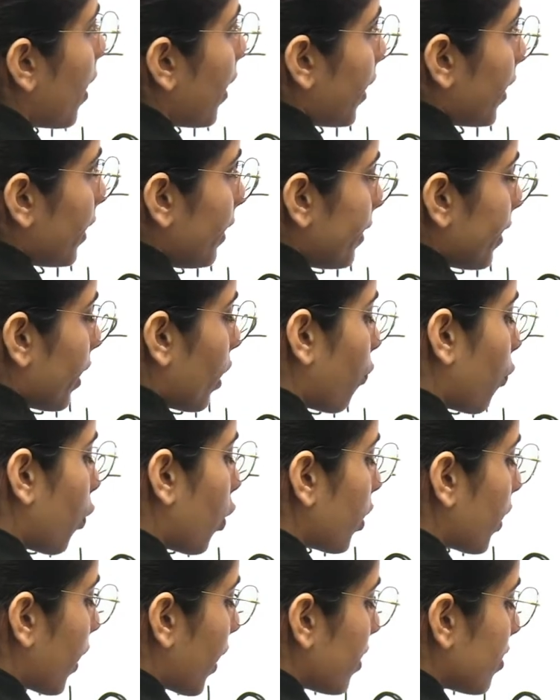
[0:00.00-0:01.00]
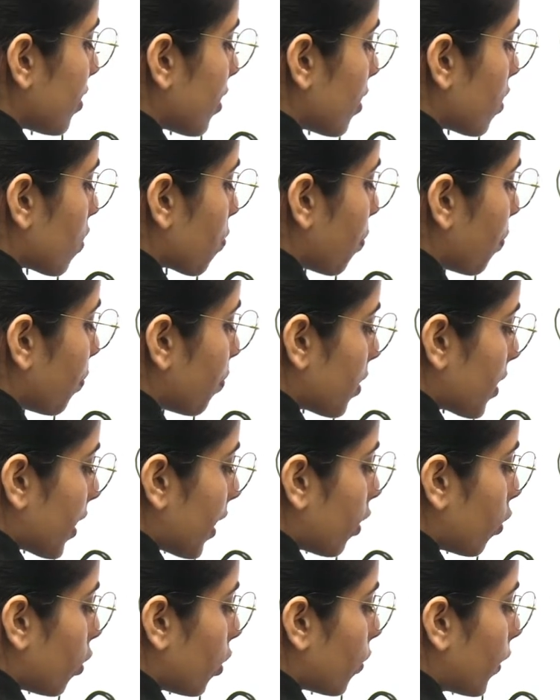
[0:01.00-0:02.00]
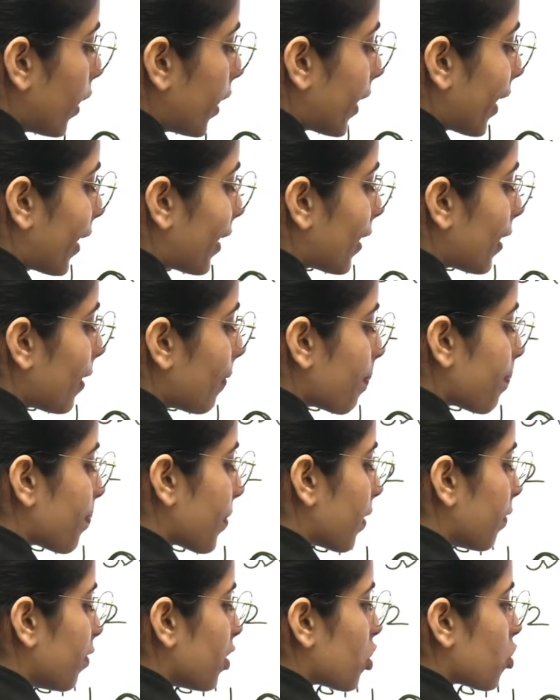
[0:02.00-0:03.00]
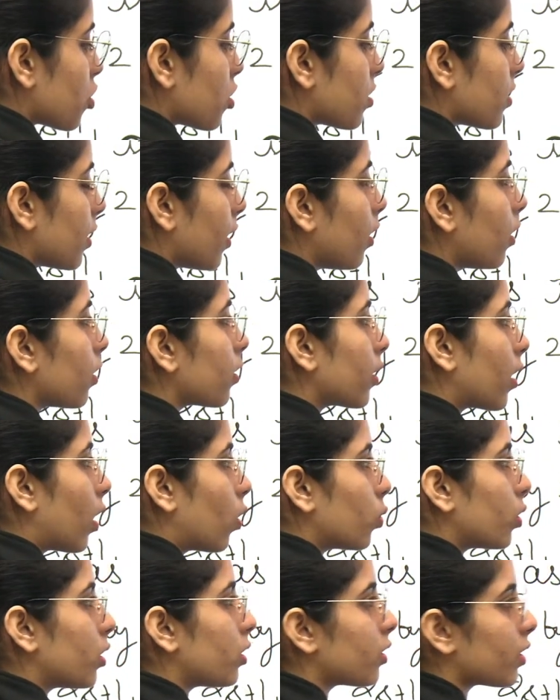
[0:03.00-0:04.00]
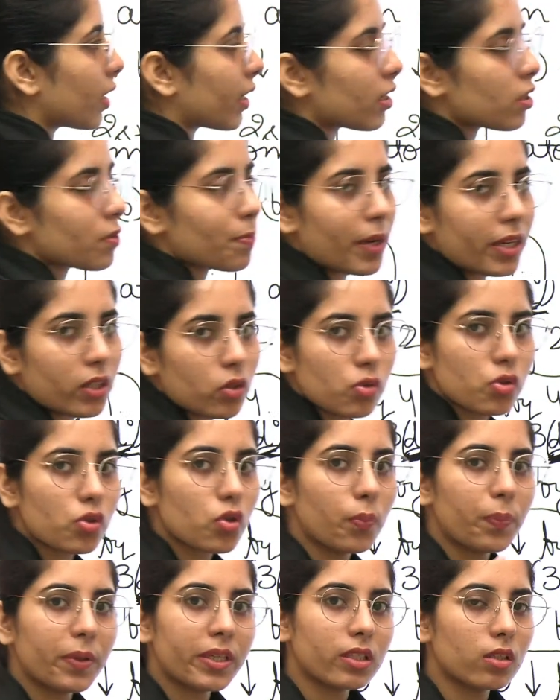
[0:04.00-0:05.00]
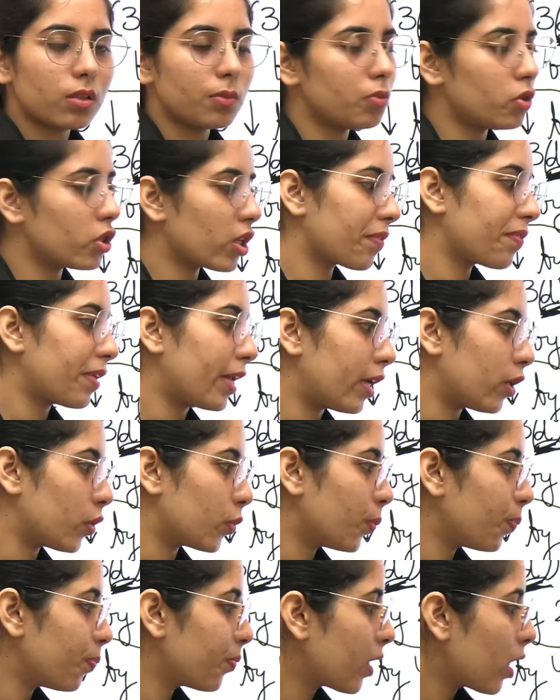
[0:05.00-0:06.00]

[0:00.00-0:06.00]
In D4 case, it's 0 you are getting, which is the ground state spectroscopic term J value.